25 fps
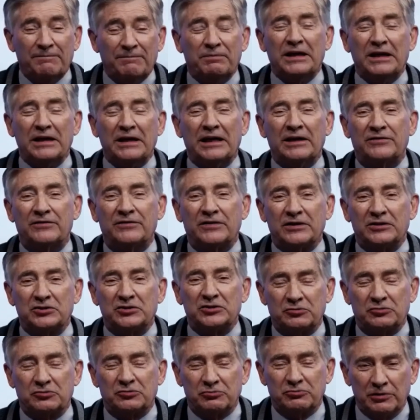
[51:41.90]
it's
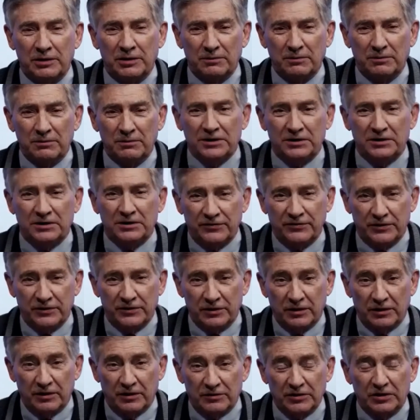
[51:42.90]
extremely
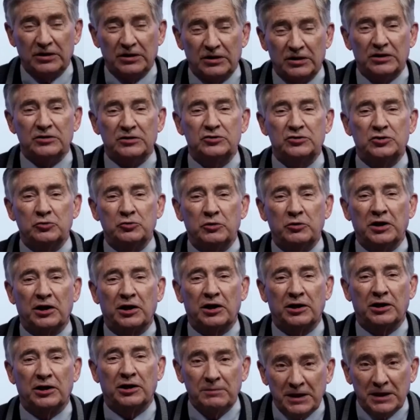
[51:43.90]
difficult to
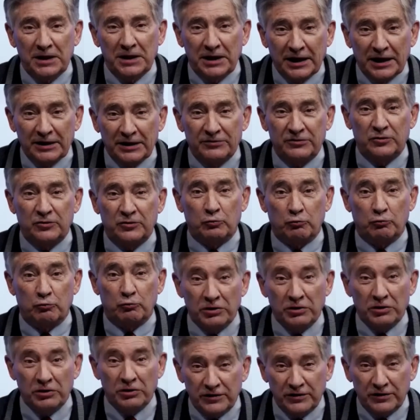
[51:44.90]
eliminate the
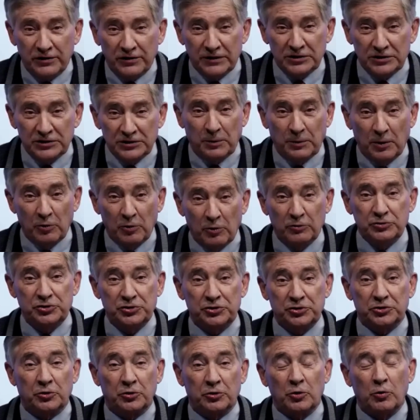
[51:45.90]
risk of
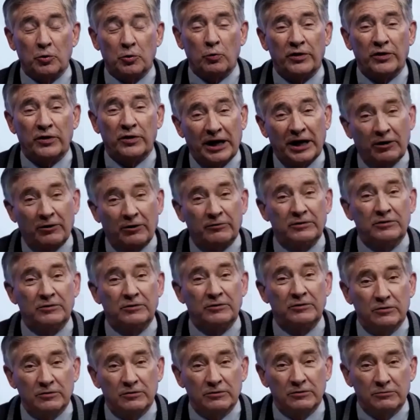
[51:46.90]
exposure without
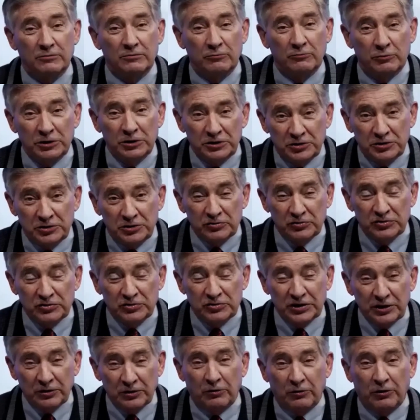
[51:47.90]

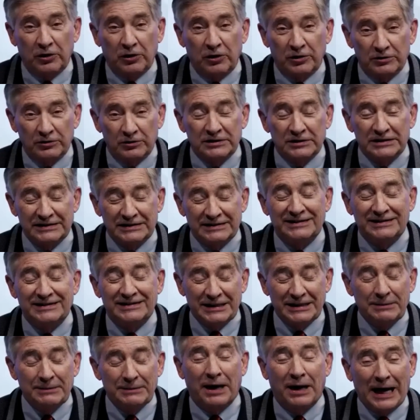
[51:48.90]
reducing or
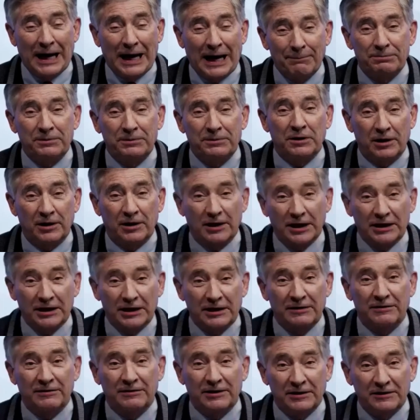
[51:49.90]

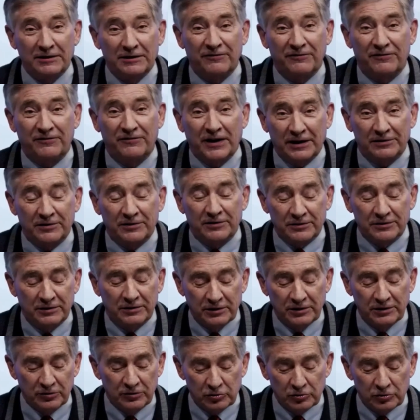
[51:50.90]
depopulating the infected
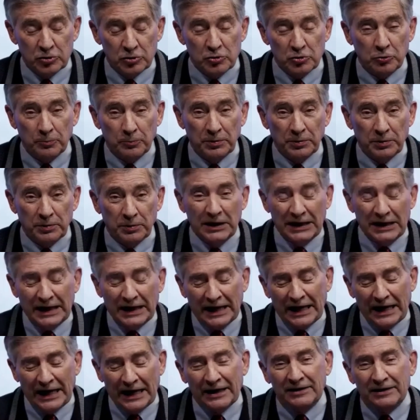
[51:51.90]
group
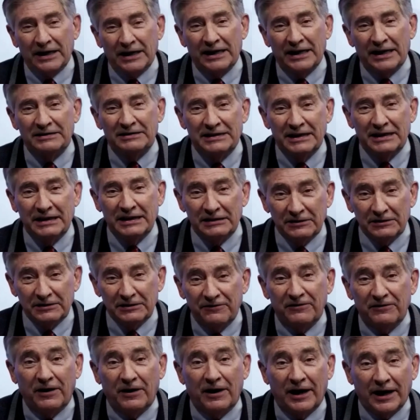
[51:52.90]
and
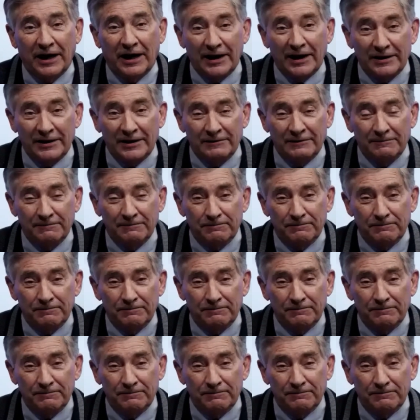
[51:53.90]
identifying,